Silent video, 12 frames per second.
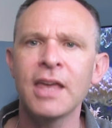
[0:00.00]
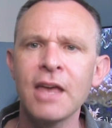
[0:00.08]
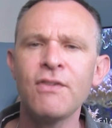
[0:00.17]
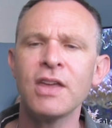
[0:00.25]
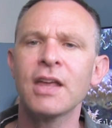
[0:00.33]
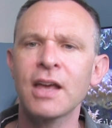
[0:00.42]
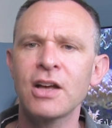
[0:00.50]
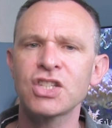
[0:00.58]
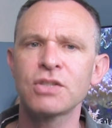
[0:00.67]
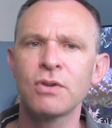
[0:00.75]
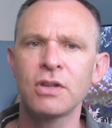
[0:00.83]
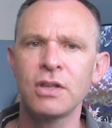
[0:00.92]
giving the
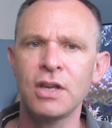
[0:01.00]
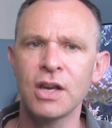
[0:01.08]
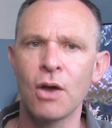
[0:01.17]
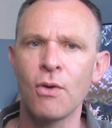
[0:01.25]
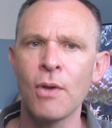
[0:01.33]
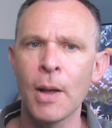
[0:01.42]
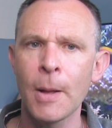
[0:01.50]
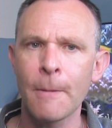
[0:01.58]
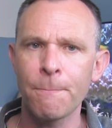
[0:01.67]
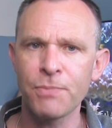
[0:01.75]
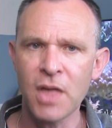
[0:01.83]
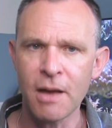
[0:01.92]
customer
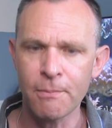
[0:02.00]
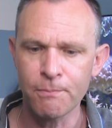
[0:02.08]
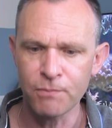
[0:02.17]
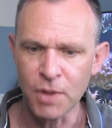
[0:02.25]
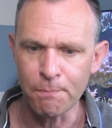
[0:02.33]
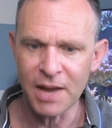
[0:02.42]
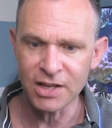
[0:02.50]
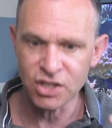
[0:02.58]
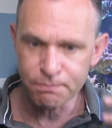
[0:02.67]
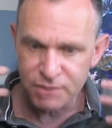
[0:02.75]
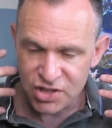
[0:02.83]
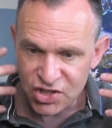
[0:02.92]
the
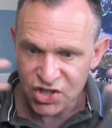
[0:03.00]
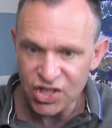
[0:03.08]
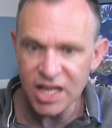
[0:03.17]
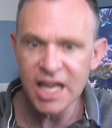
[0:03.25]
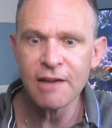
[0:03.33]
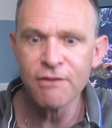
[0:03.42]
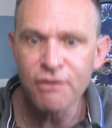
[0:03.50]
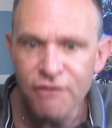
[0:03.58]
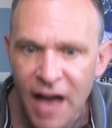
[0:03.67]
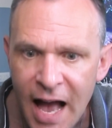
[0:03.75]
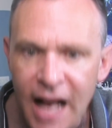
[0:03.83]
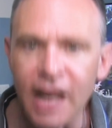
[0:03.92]
best perceived
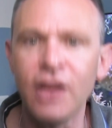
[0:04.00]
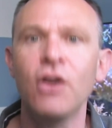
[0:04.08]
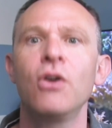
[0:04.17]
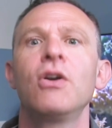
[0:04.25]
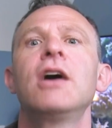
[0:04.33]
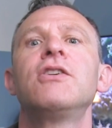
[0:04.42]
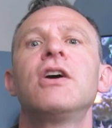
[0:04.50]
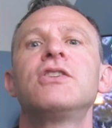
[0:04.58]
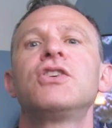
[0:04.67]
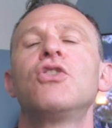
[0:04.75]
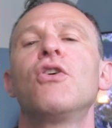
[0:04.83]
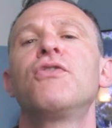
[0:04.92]
value
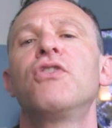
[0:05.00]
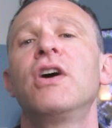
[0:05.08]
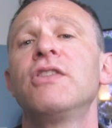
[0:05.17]
as an offer,